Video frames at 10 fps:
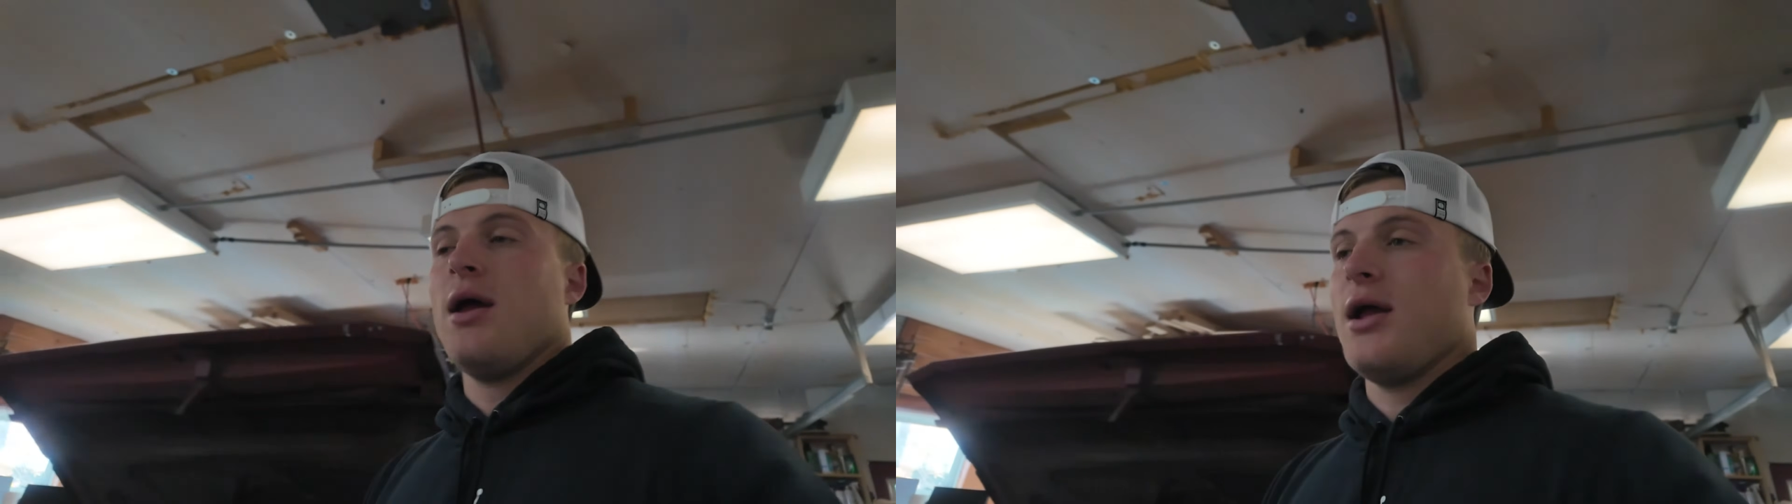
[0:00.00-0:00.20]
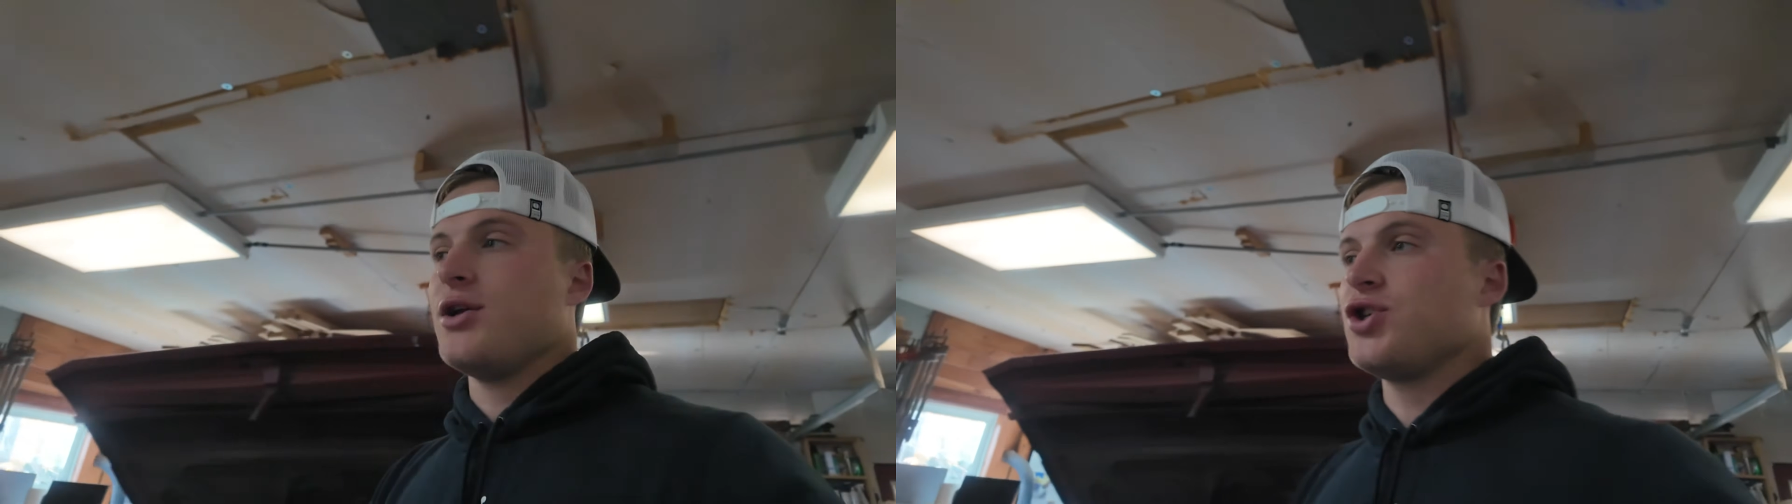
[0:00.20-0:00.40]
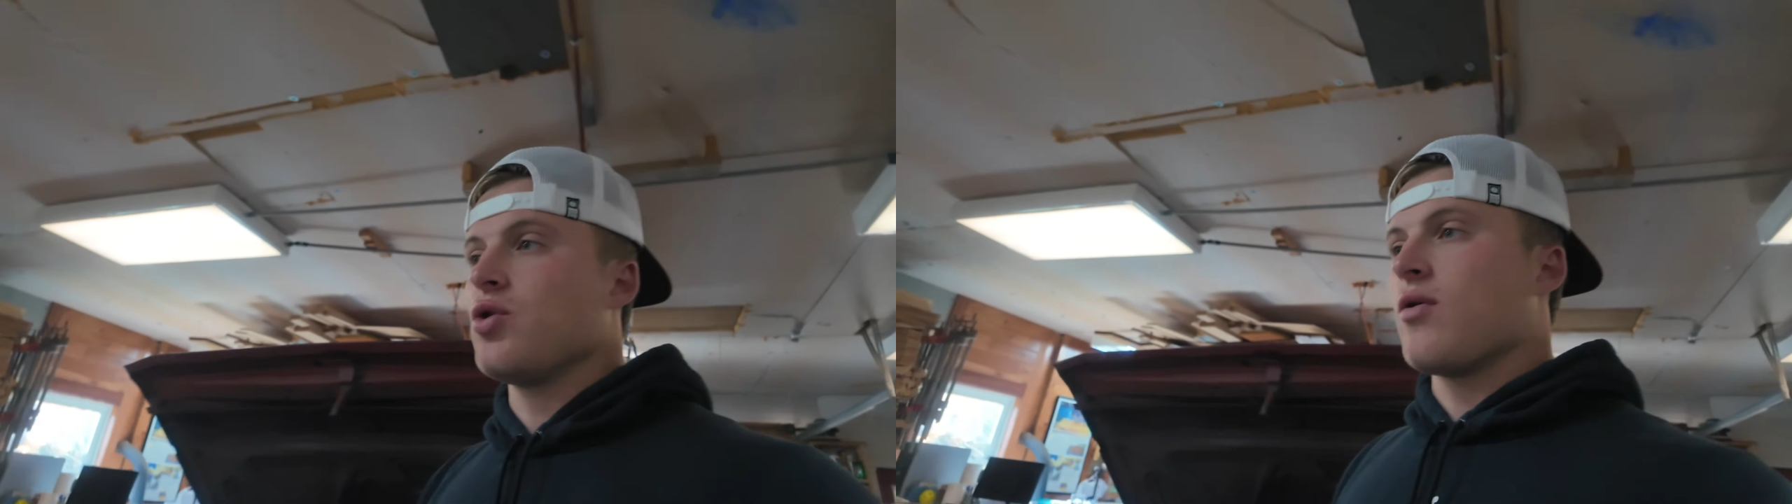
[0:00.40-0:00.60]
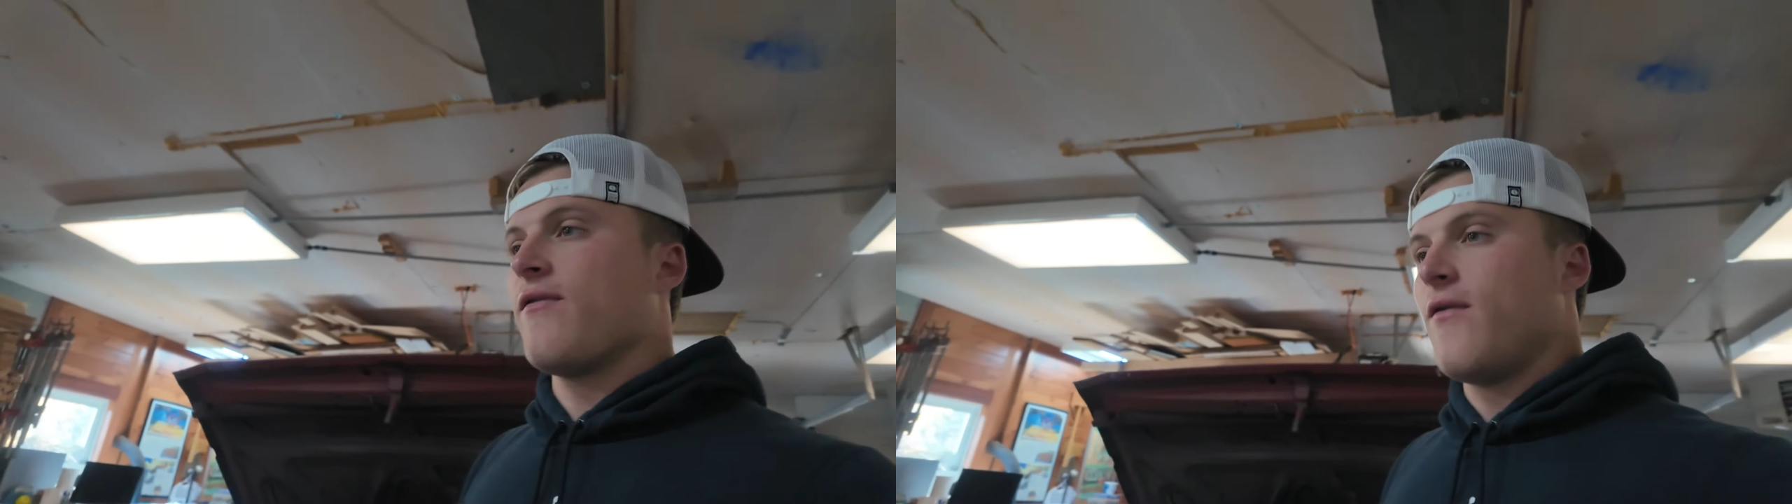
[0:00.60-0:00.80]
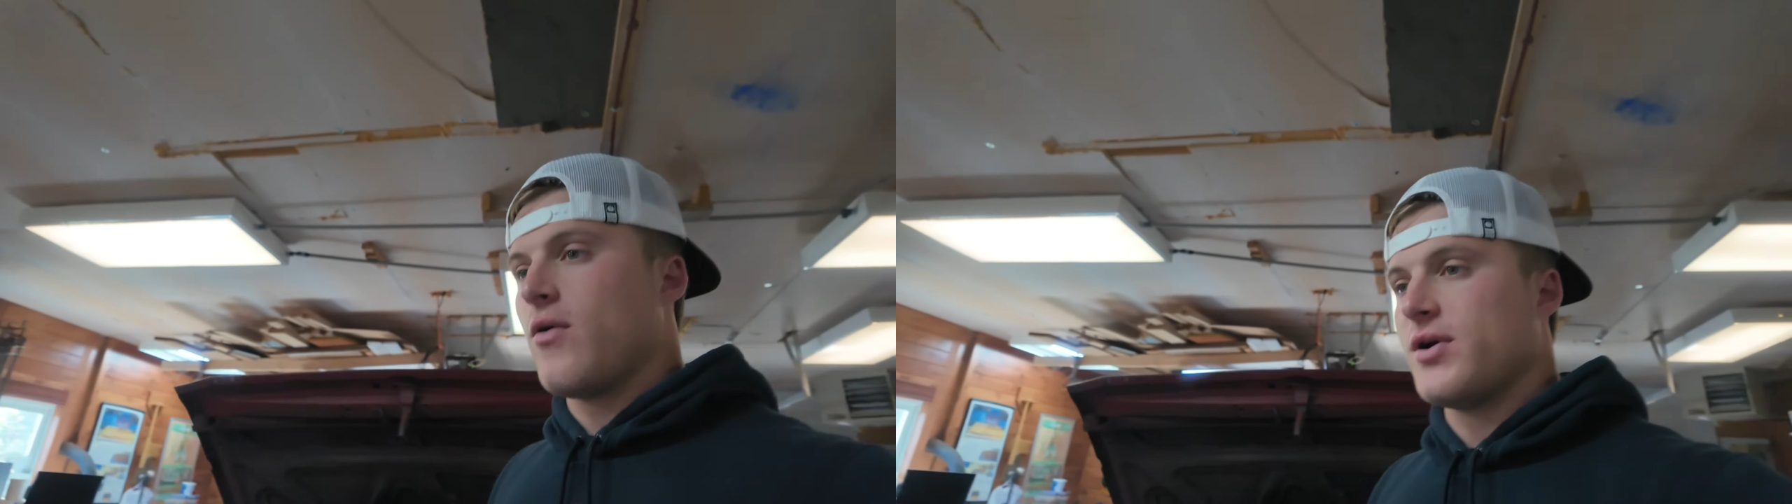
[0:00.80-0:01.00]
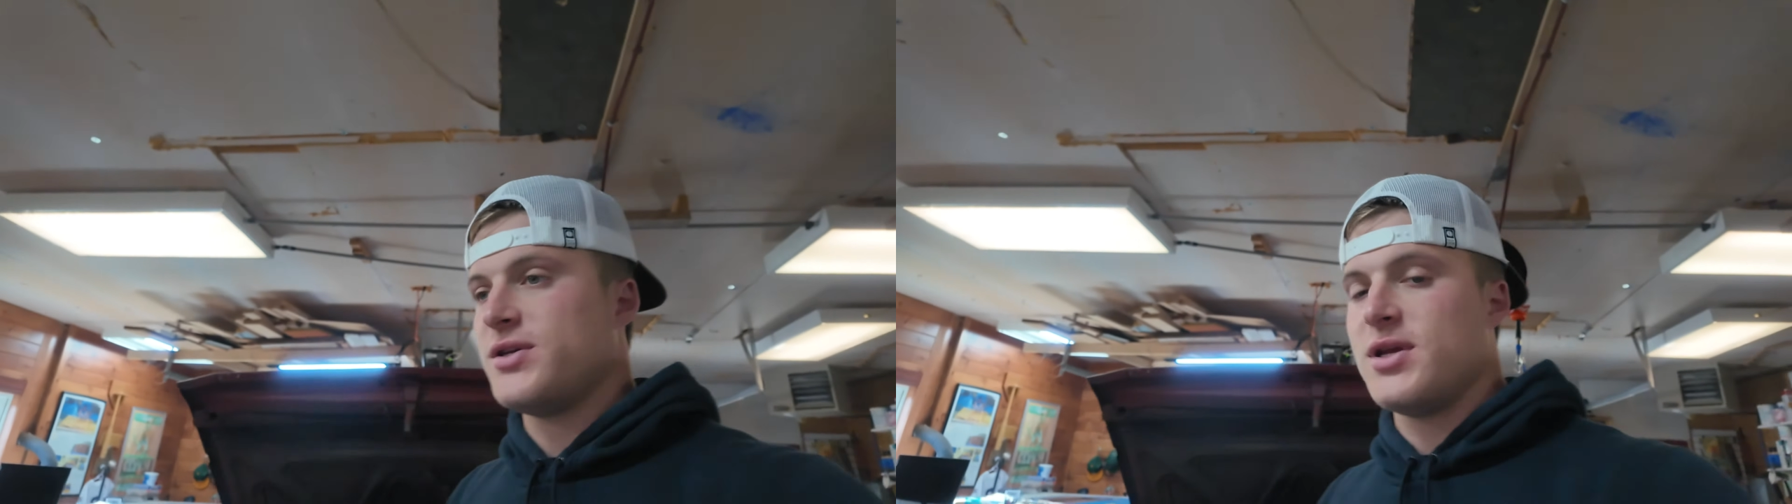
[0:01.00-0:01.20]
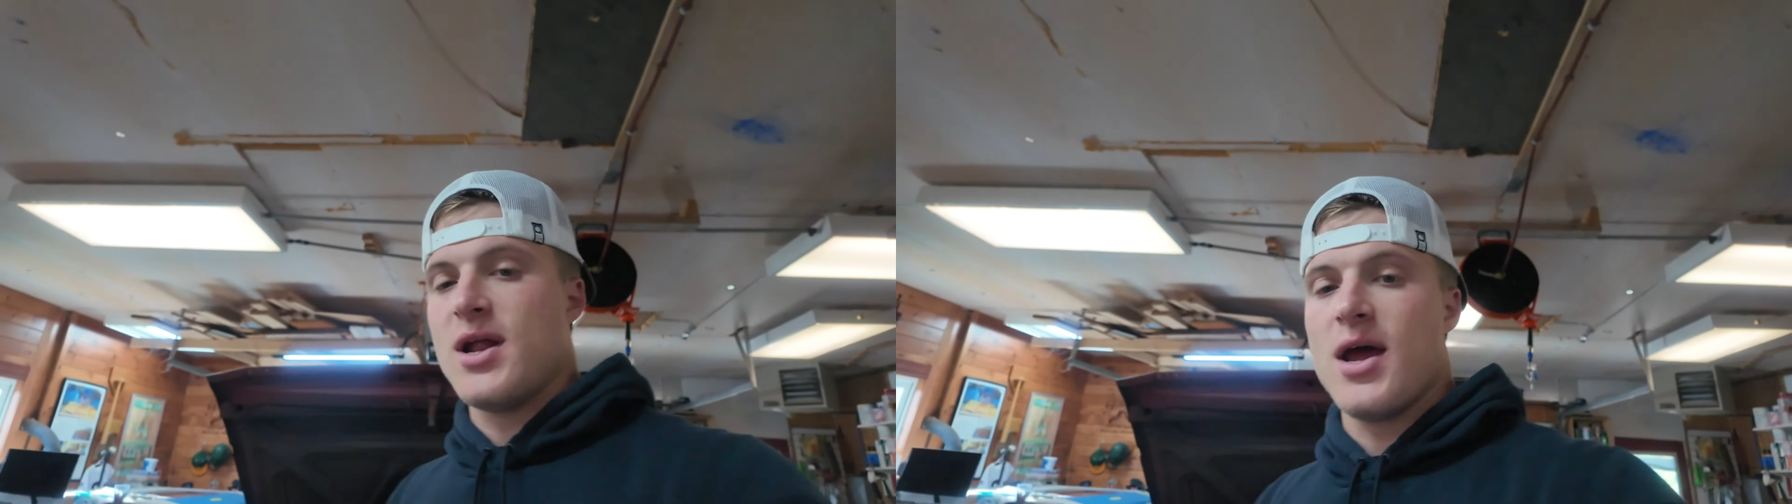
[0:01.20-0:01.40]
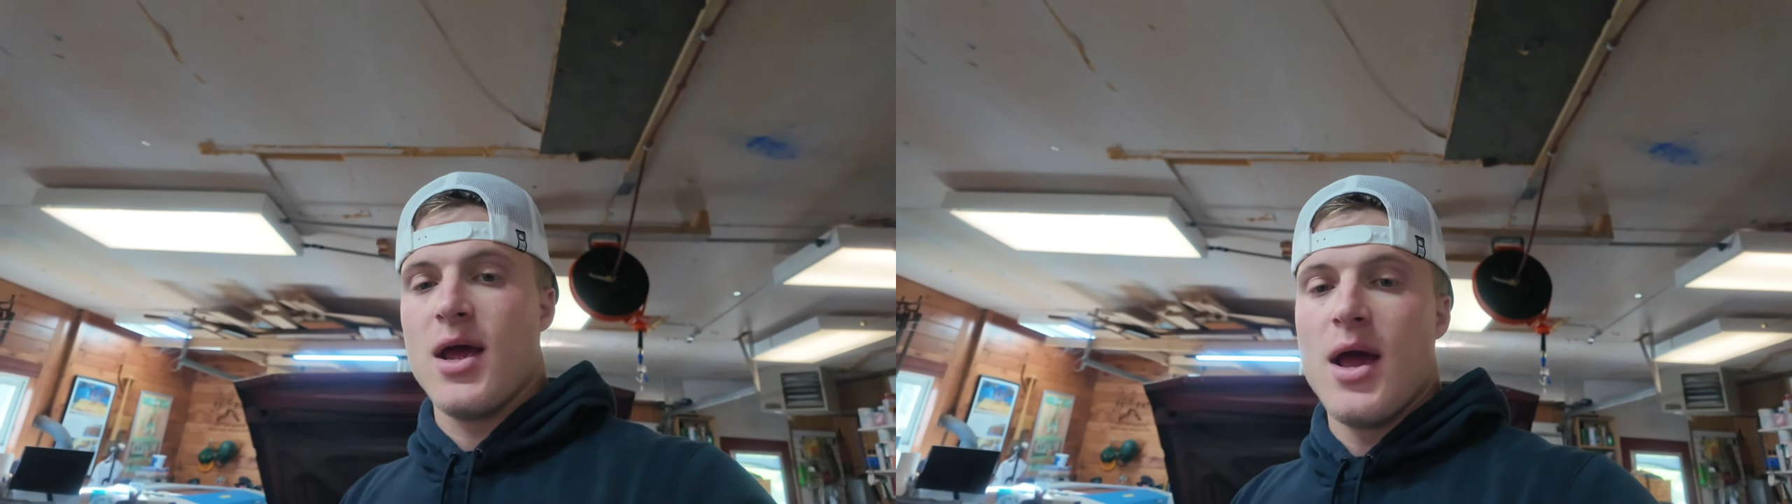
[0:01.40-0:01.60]
in store for us
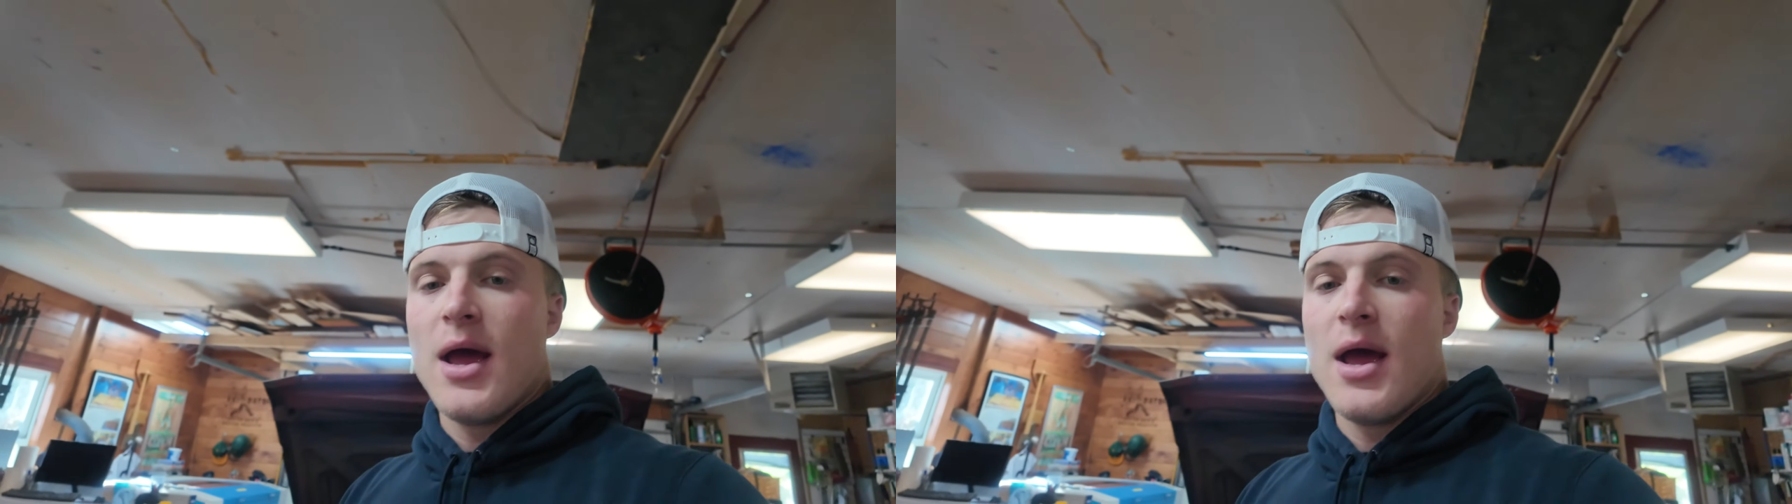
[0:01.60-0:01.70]
today.